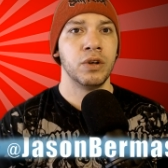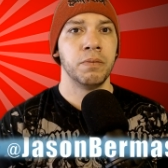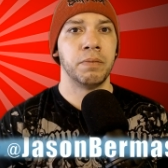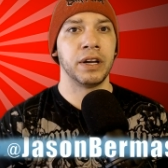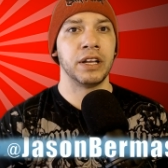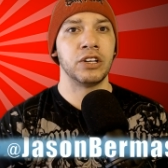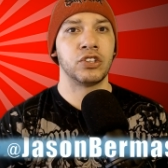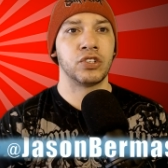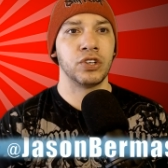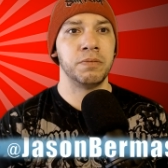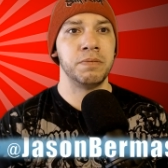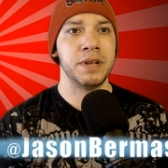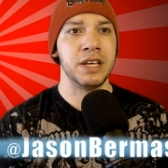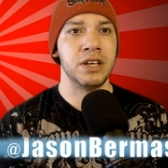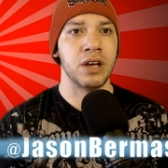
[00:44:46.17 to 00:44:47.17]
but it should
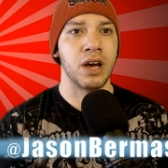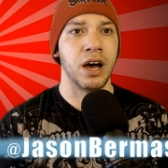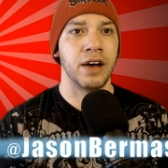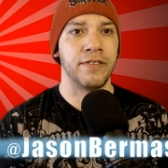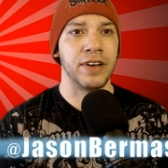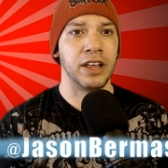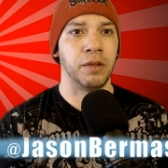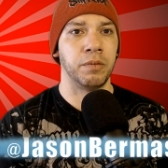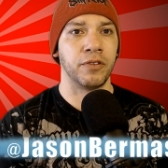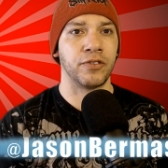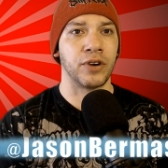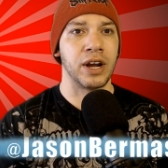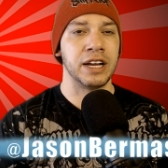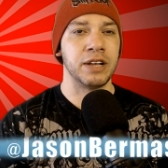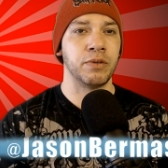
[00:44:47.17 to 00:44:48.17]
be available
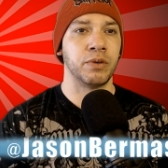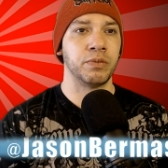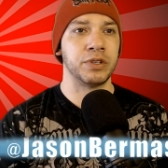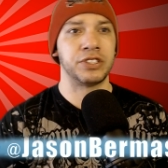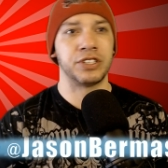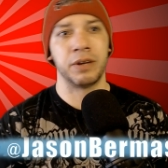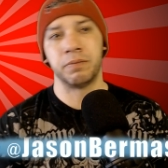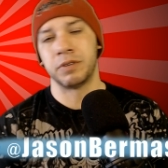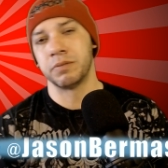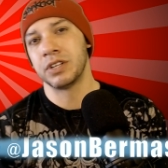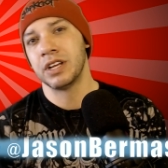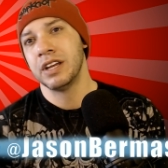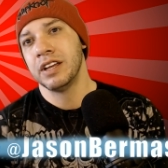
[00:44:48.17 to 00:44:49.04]
for anyone with symptoms.